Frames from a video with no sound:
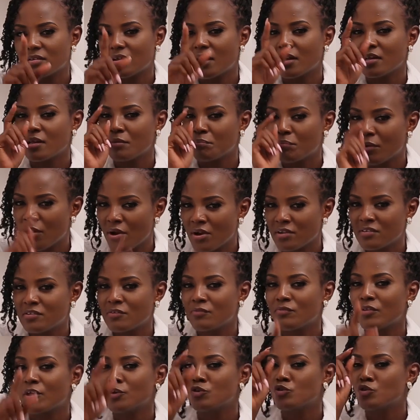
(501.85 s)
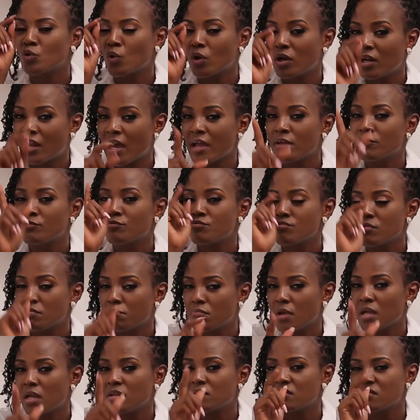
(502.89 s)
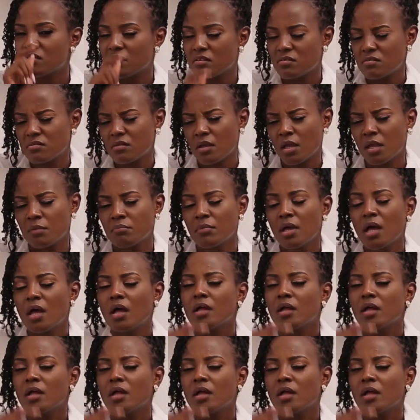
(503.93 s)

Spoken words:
and imperative that your life remains the same.